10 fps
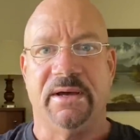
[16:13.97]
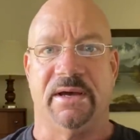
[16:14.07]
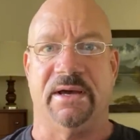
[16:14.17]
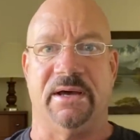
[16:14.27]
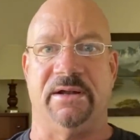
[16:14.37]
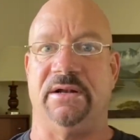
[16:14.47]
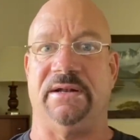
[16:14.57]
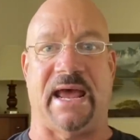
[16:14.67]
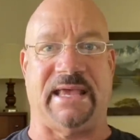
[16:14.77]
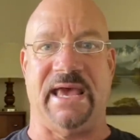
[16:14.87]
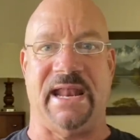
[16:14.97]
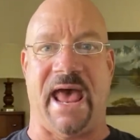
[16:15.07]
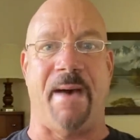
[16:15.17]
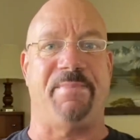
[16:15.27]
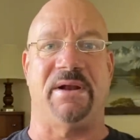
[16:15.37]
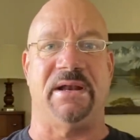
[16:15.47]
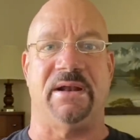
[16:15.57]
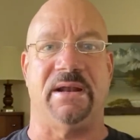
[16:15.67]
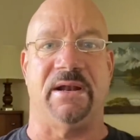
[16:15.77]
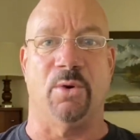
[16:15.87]
And that can't happen
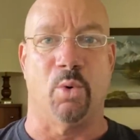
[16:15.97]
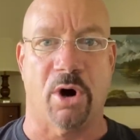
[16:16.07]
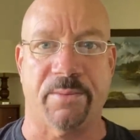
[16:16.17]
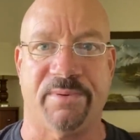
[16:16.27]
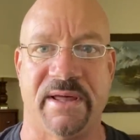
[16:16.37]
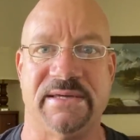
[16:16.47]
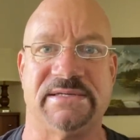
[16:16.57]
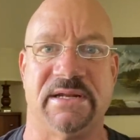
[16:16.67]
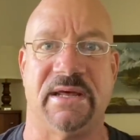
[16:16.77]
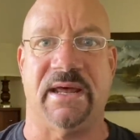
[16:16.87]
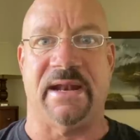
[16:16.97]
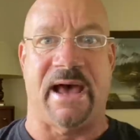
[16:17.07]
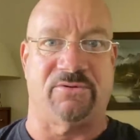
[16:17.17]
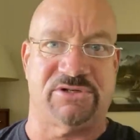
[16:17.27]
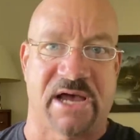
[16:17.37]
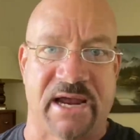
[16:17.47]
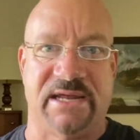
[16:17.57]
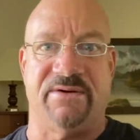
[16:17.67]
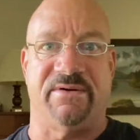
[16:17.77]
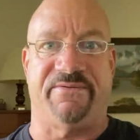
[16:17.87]
in the workplace and outside
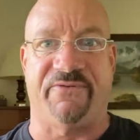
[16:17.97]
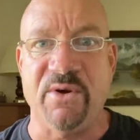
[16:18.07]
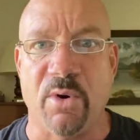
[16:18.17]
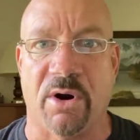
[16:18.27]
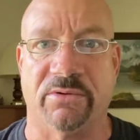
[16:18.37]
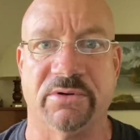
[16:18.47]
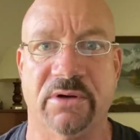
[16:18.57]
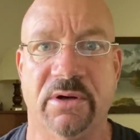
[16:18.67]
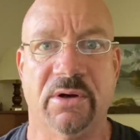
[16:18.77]
here in the free world.